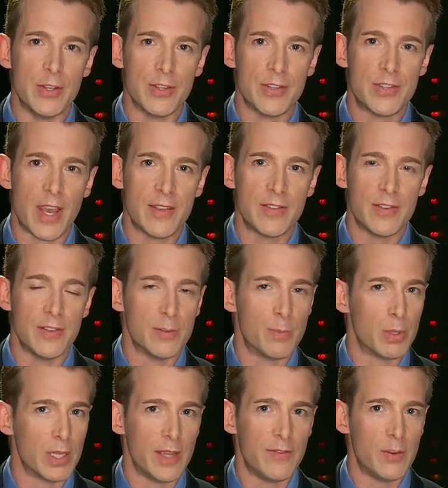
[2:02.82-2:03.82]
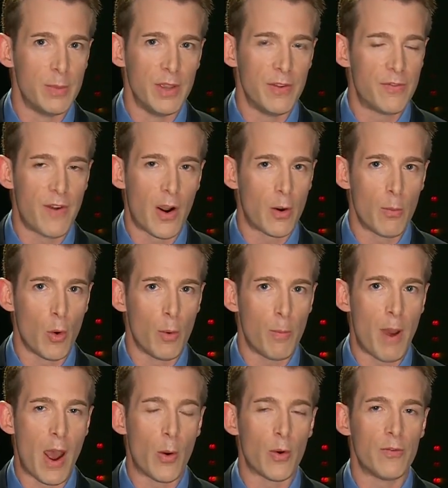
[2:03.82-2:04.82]
just tested is believed to be far more
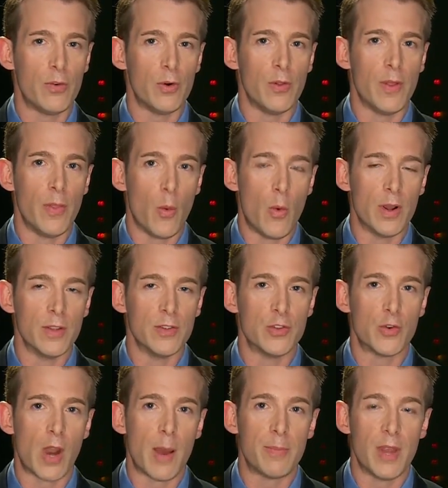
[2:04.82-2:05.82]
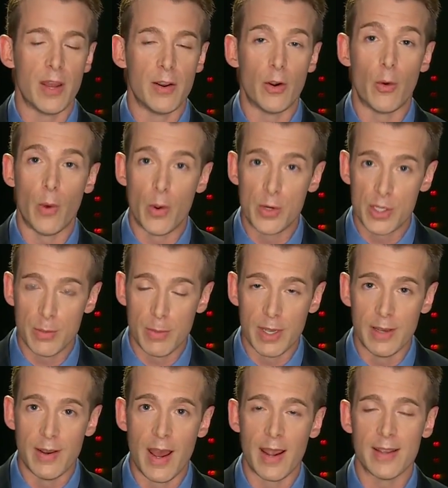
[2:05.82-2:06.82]
powerful than the ones dropped on Hiroshima
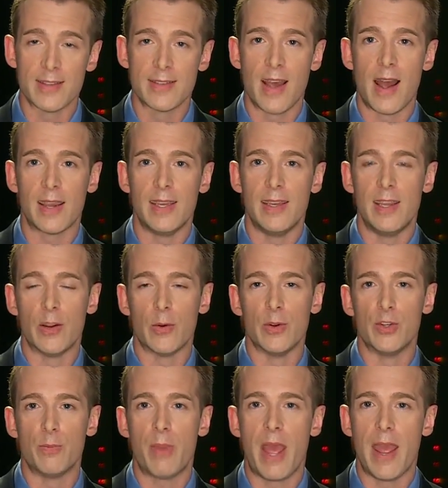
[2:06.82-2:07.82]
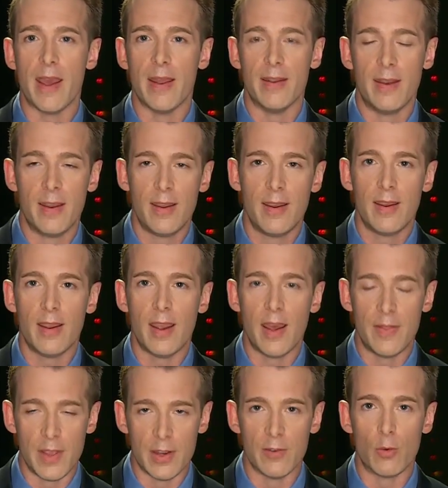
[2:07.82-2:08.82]
and Nagasaki here in Japan
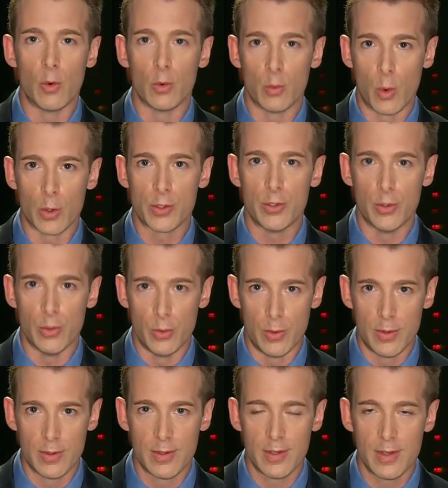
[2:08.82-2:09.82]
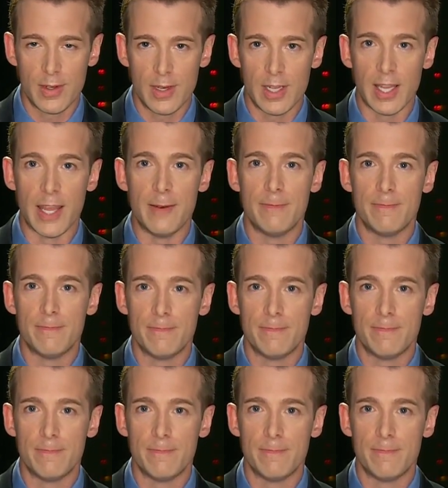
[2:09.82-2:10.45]
at the end of World War II. Elaine?